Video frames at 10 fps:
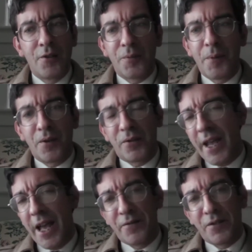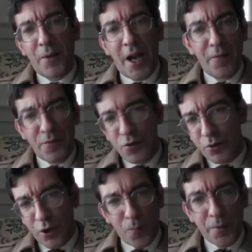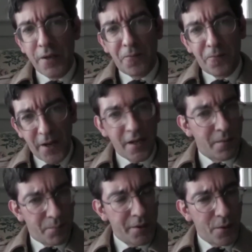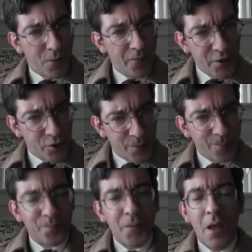just because they have some kind of utopian fake political vision.